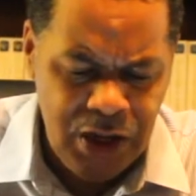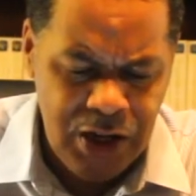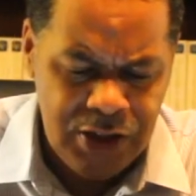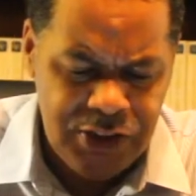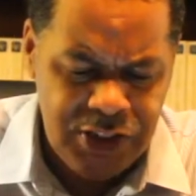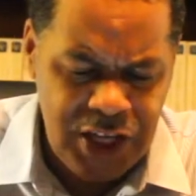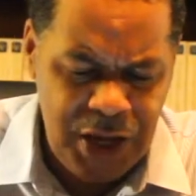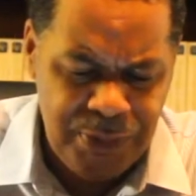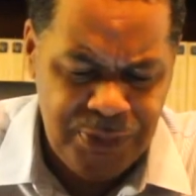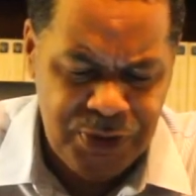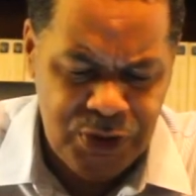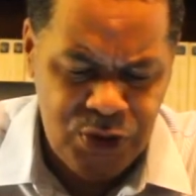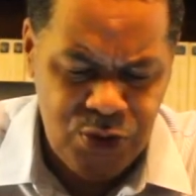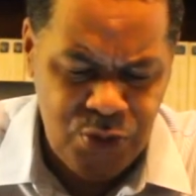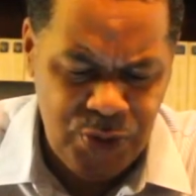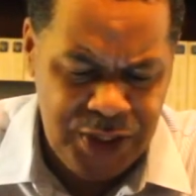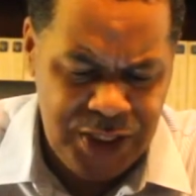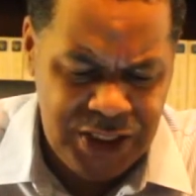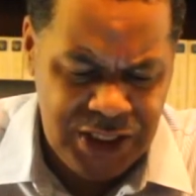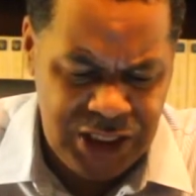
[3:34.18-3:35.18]
chapter
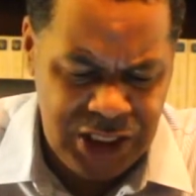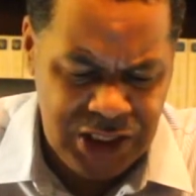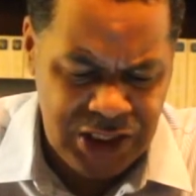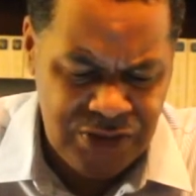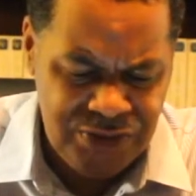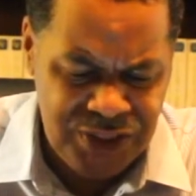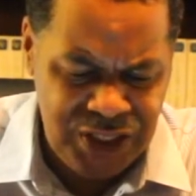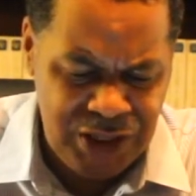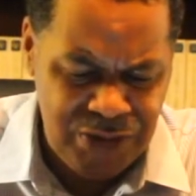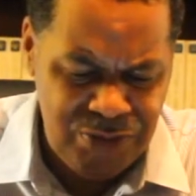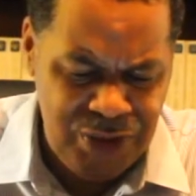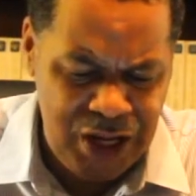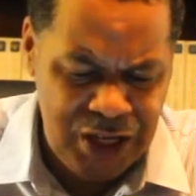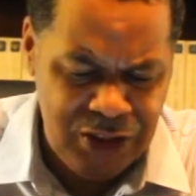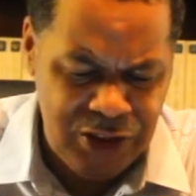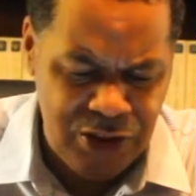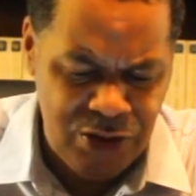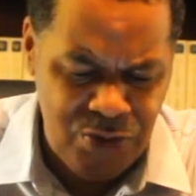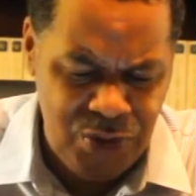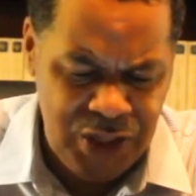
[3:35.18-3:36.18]
26 of St. Matthew.